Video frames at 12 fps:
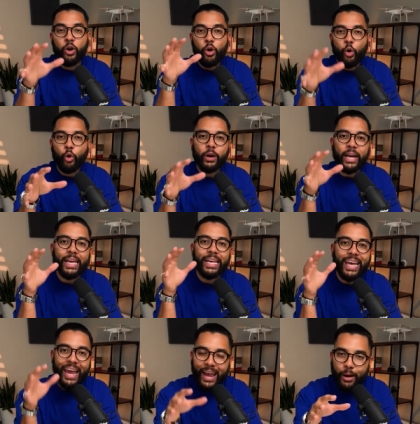or a
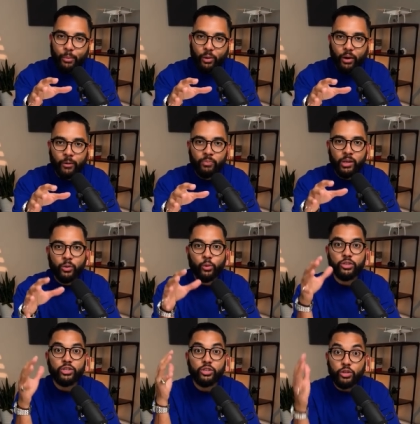camera,
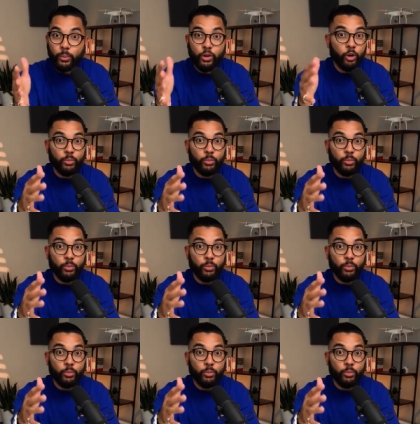which is super dope.